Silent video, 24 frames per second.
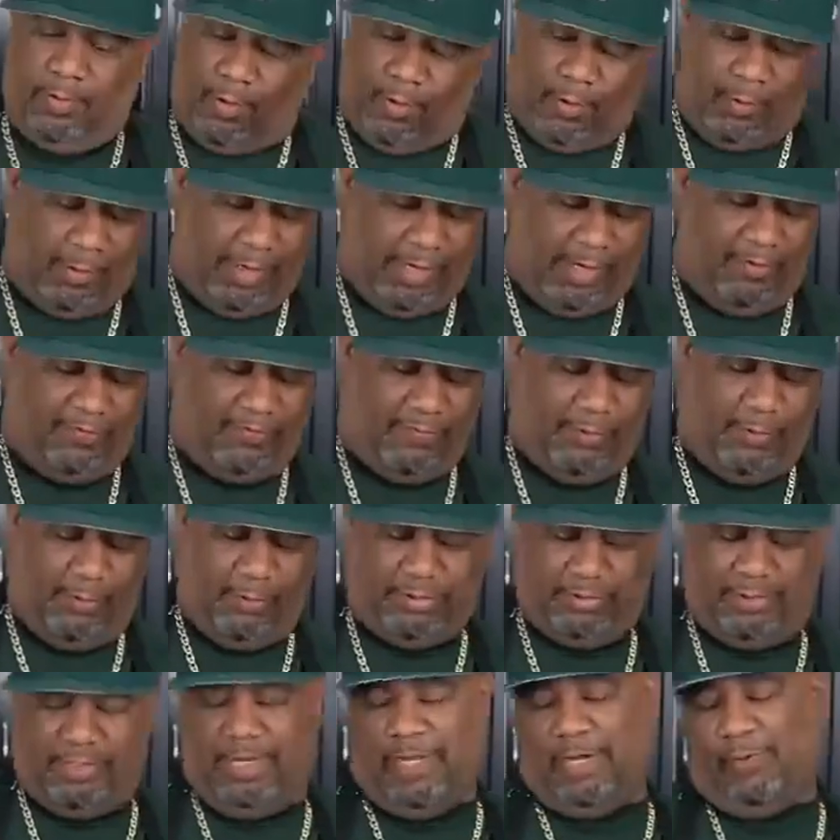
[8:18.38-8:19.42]
Okay,
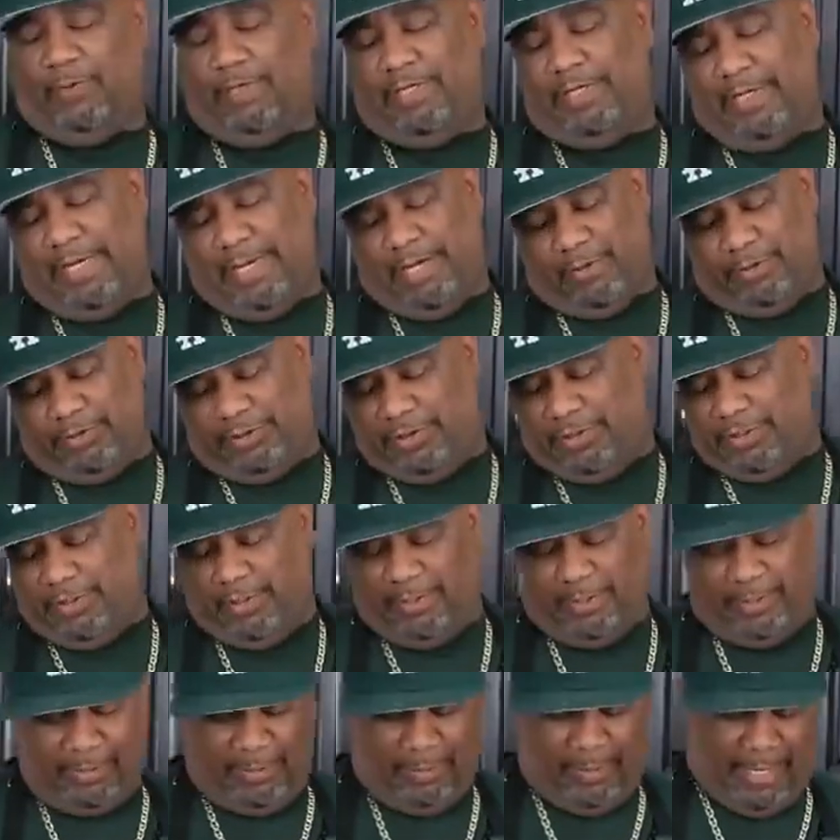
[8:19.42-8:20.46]
folks, now we're down to
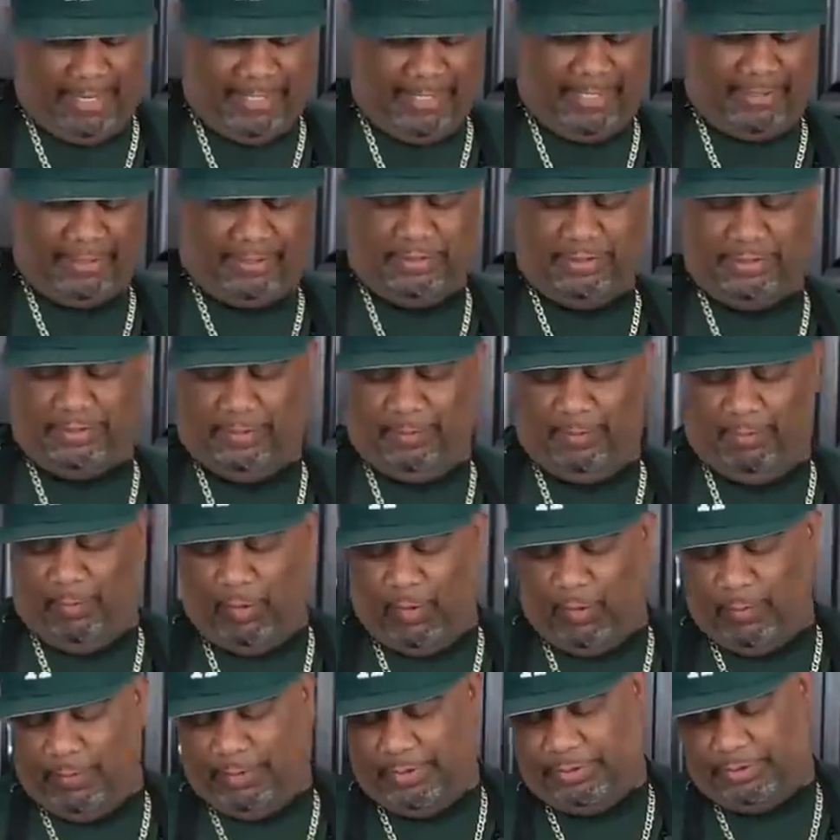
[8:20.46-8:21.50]
the, I guess, just a
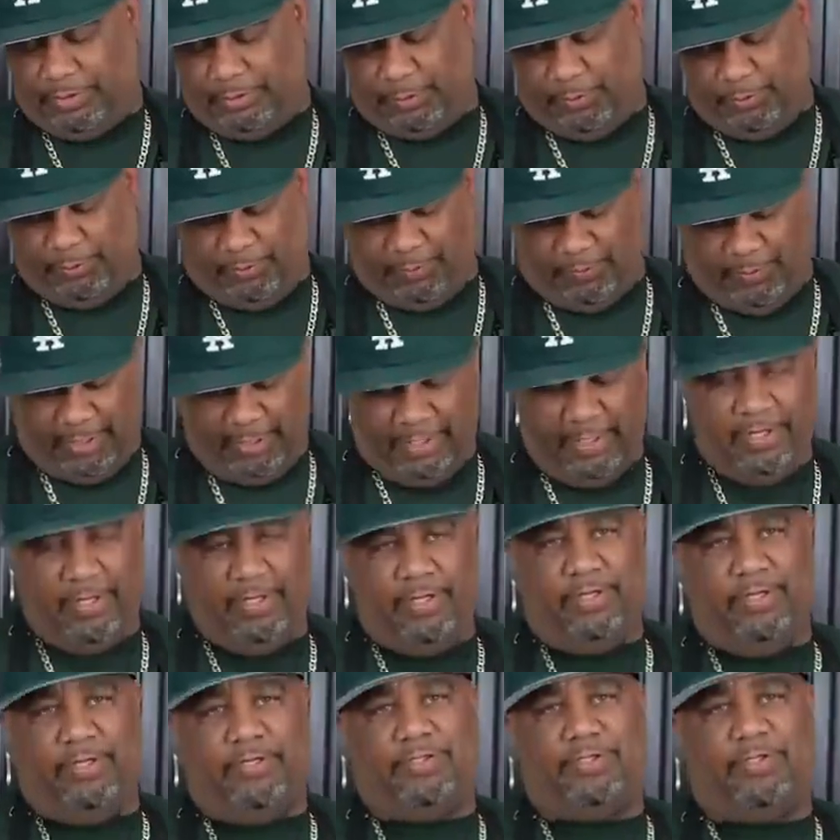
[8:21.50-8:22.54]
moment of truth, right?
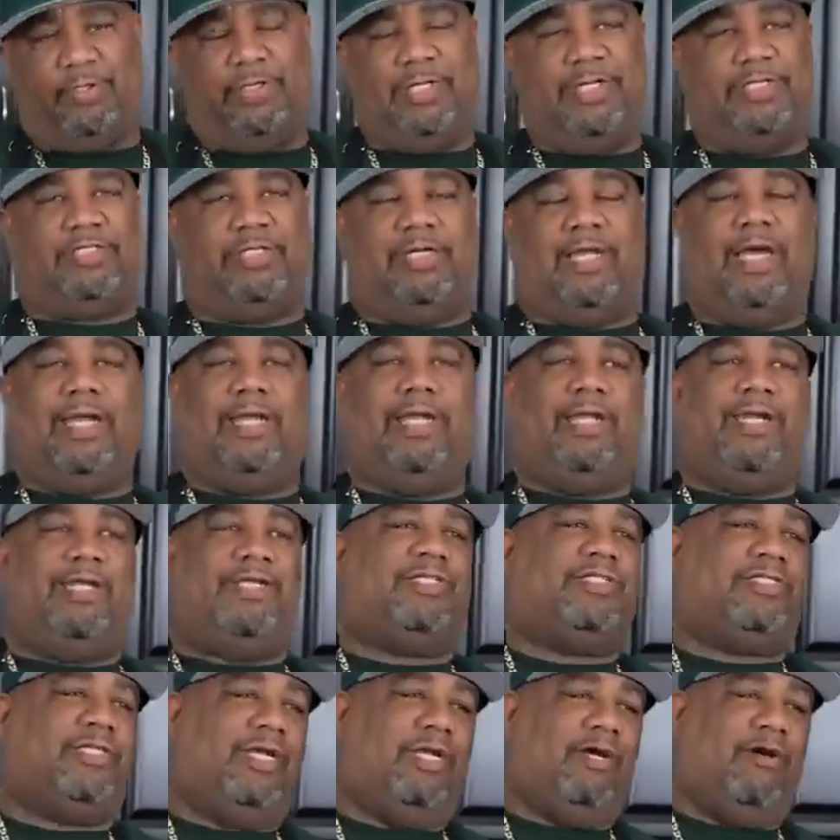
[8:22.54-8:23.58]
So listen, I let
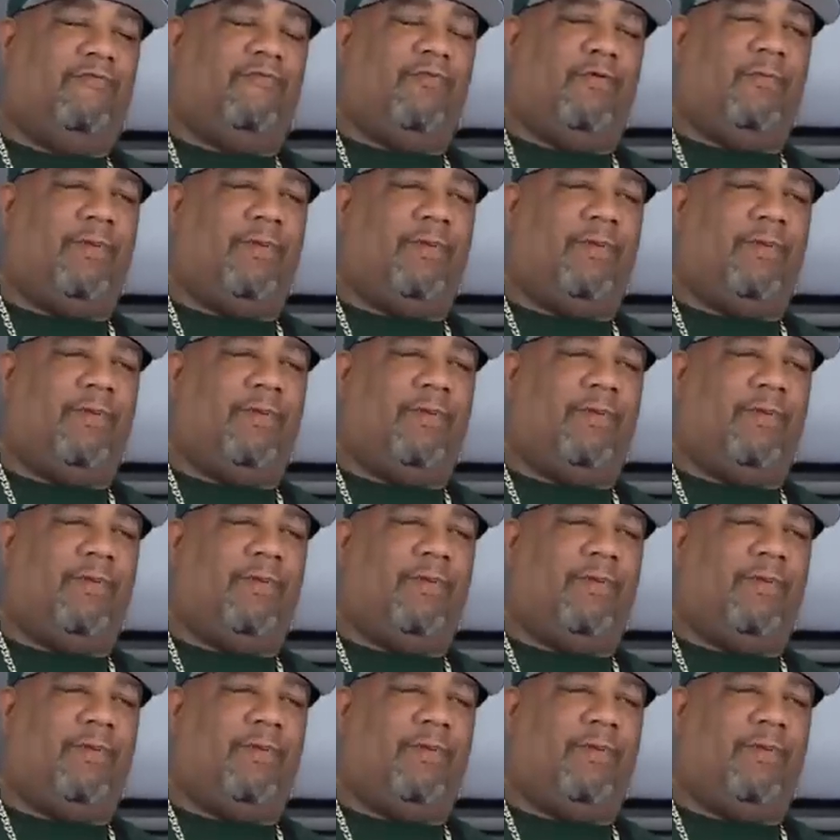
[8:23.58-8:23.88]
it sit up for